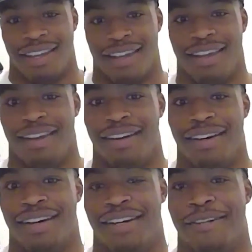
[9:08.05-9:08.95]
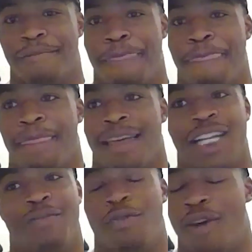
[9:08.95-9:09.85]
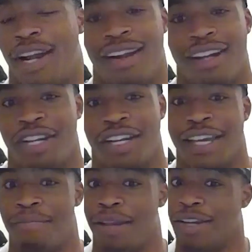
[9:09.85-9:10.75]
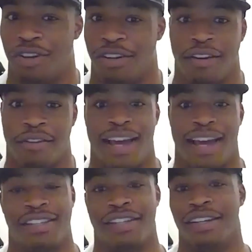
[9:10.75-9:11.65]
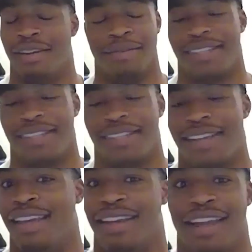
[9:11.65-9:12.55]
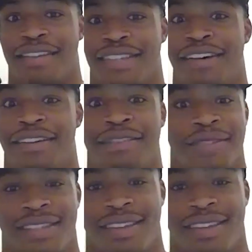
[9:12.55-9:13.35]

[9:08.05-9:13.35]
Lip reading: And I've been working out, trying to get bigger, stronger, and faster. I'm excited to get downtown.